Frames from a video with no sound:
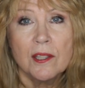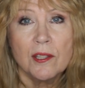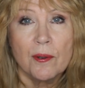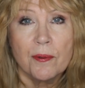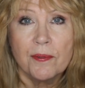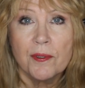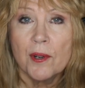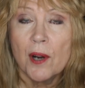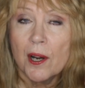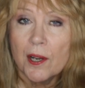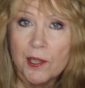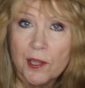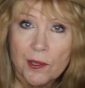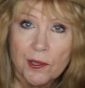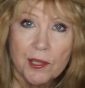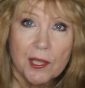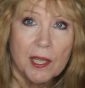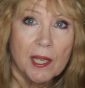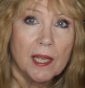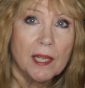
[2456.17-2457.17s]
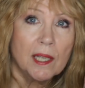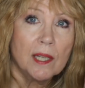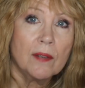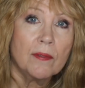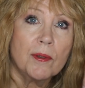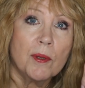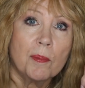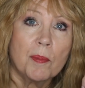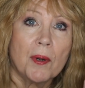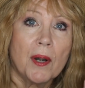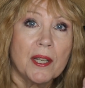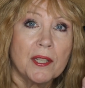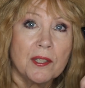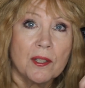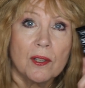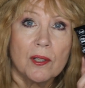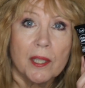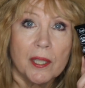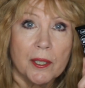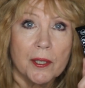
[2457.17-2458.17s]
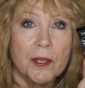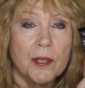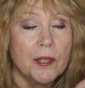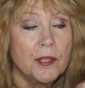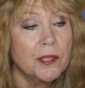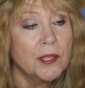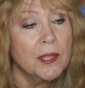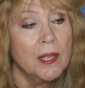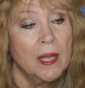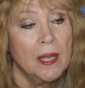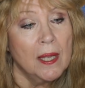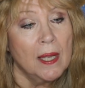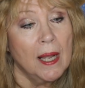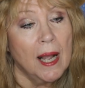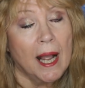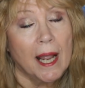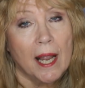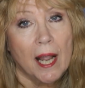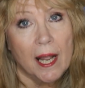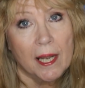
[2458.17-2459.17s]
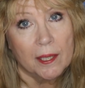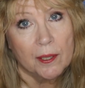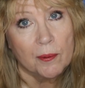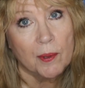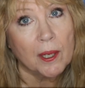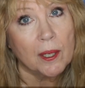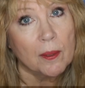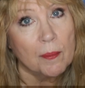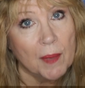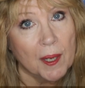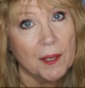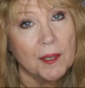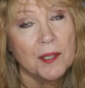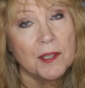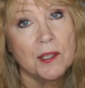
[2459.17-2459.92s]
So if you are using any of the pressed glitters, I highly recommend.